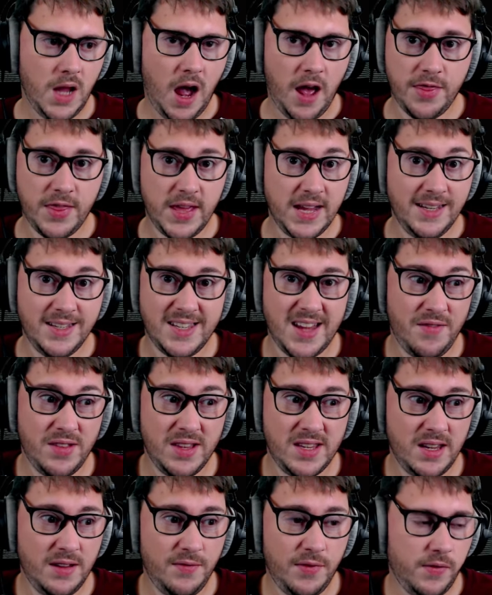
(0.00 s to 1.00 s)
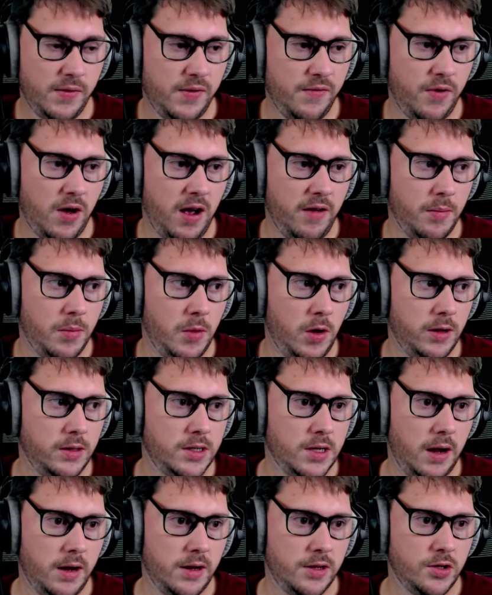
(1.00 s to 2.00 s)
I think 17:55, I'm not
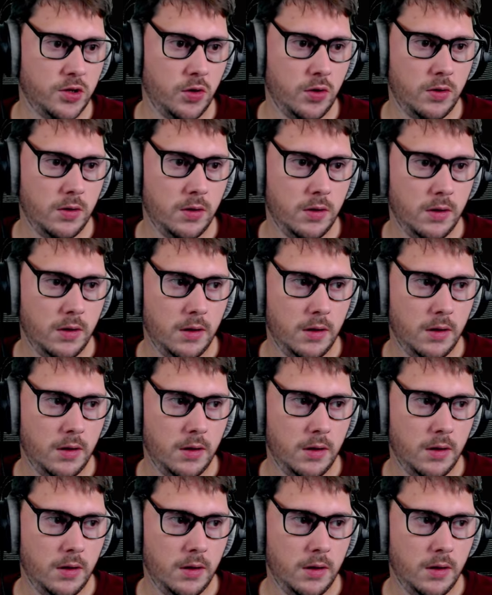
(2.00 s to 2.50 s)
entirely sure.